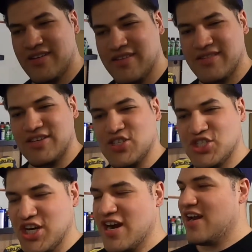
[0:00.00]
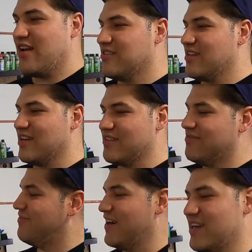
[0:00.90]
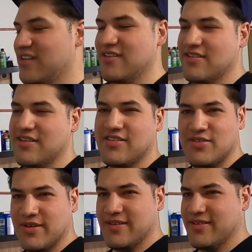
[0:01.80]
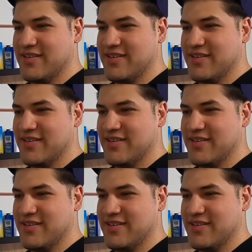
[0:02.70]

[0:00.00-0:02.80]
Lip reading: He's like, you sure? And I was like, fuck it, dude. Let's do it.